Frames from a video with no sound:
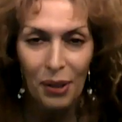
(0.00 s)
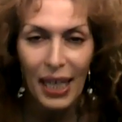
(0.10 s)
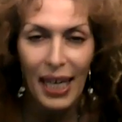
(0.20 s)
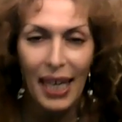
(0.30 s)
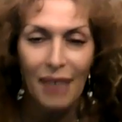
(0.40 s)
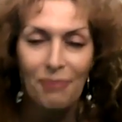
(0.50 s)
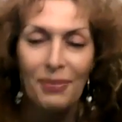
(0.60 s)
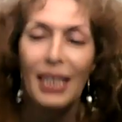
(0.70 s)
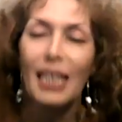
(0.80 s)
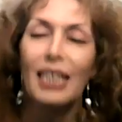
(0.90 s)
okay?
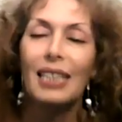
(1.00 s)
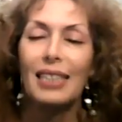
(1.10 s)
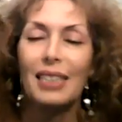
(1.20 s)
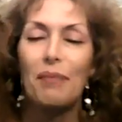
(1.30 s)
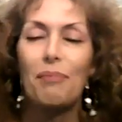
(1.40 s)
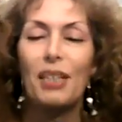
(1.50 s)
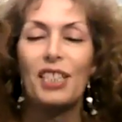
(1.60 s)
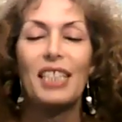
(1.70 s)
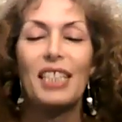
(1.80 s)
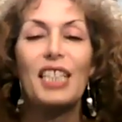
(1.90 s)
Because that's the
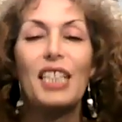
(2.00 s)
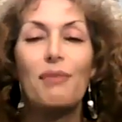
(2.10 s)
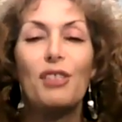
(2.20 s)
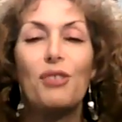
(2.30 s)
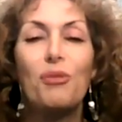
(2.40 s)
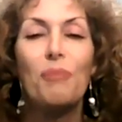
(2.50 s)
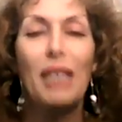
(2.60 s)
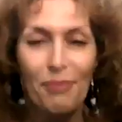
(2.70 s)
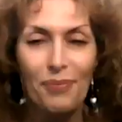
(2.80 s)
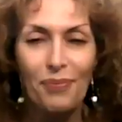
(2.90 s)
impression that she gives to
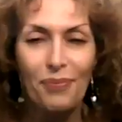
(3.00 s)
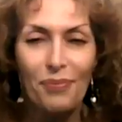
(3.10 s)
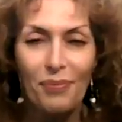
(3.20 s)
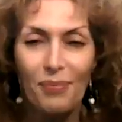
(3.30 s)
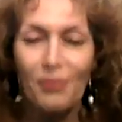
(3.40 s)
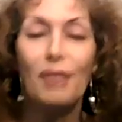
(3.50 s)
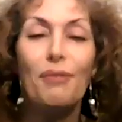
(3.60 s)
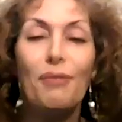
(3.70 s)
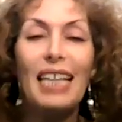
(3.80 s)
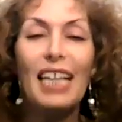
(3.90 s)
me.
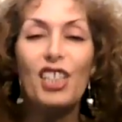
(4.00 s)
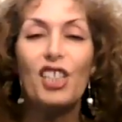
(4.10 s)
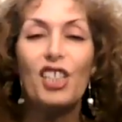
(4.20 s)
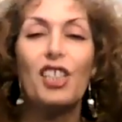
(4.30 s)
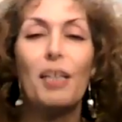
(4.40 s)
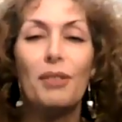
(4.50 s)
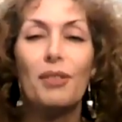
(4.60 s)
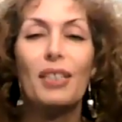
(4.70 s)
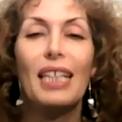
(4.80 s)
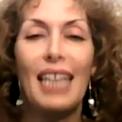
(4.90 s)
Relationship,
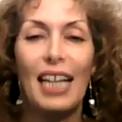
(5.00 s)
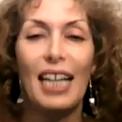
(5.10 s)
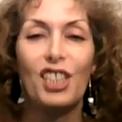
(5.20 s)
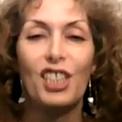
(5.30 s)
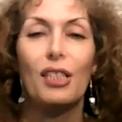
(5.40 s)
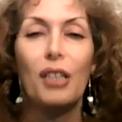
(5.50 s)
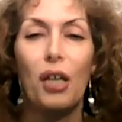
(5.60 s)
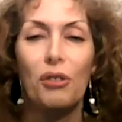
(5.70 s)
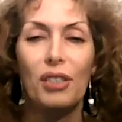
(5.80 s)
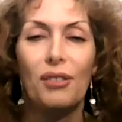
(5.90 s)
connection,
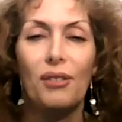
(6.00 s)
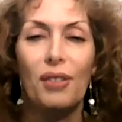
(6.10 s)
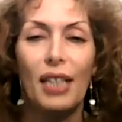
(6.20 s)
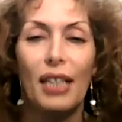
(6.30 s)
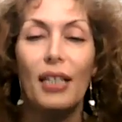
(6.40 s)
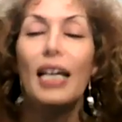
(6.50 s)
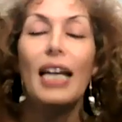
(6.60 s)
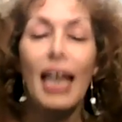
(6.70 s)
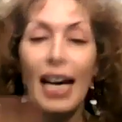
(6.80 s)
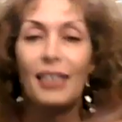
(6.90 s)
close, there.
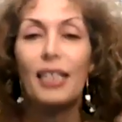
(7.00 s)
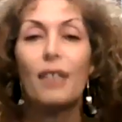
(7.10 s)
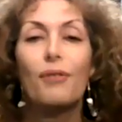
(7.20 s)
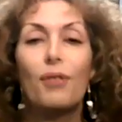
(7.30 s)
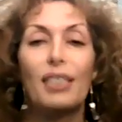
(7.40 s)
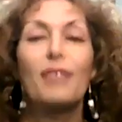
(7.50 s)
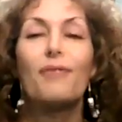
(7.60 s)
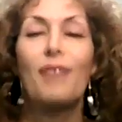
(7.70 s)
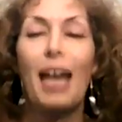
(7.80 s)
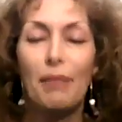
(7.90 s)
And there, of course, is
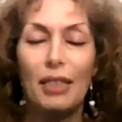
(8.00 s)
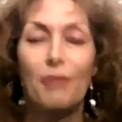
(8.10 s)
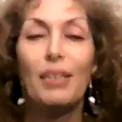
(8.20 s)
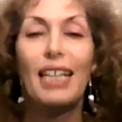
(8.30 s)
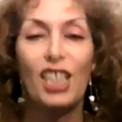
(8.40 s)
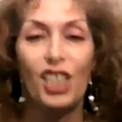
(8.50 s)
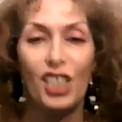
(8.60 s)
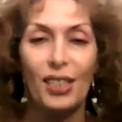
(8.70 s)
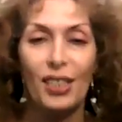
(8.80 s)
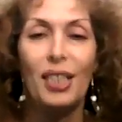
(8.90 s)
family
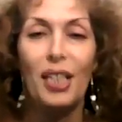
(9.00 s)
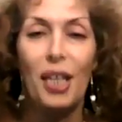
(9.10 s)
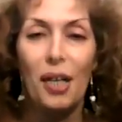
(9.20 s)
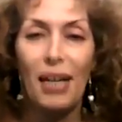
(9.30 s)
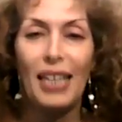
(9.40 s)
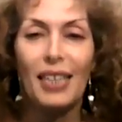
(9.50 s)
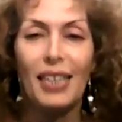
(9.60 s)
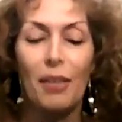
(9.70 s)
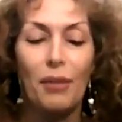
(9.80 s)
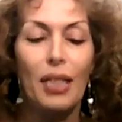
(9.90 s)
relation right
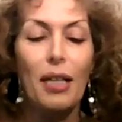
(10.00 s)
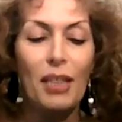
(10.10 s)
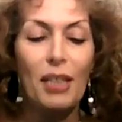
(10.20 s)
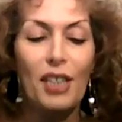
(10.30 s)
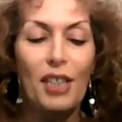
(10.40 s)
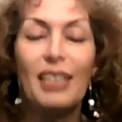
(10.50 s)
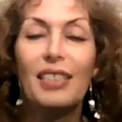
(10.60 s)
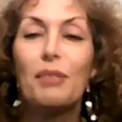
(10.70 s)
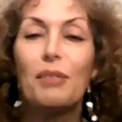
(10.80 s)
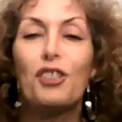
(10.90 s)
there by sharing a
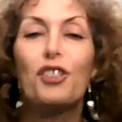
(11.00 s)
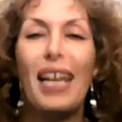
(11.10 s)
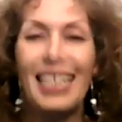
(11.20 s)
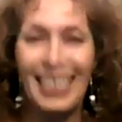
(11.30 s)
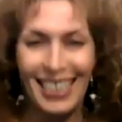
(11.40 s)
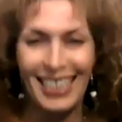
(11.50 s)
similar trait,